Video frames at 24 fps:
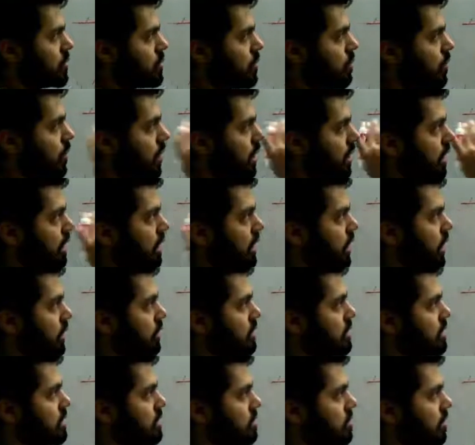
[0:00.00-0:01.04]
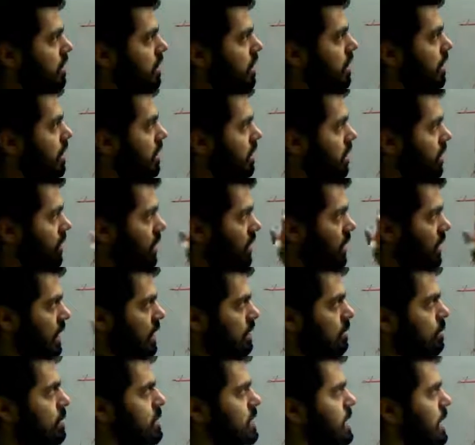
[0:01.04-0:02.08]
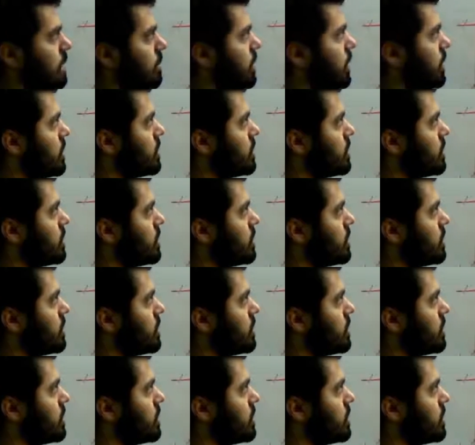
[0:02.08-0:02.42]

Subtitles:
So for a continuous string, there will be same